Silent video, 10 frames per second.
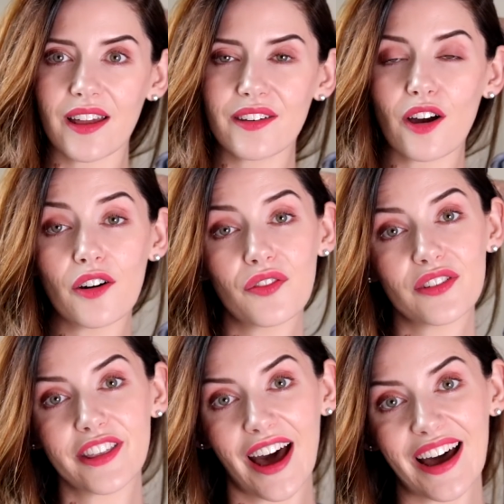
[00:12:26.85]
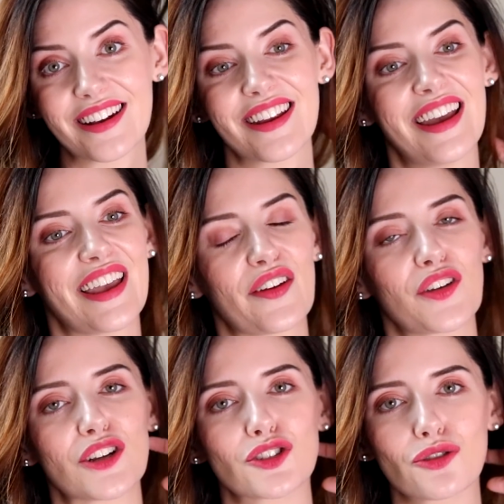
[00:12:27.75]
end of that. If
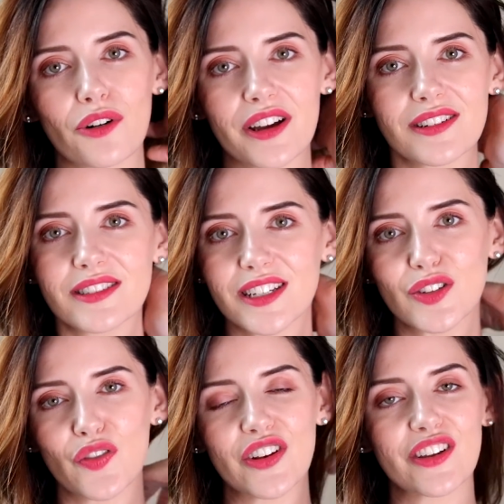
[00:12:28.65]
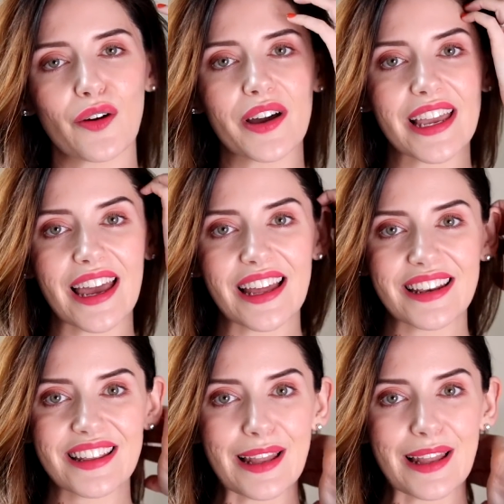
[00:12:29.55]
you enjoyed this video, again,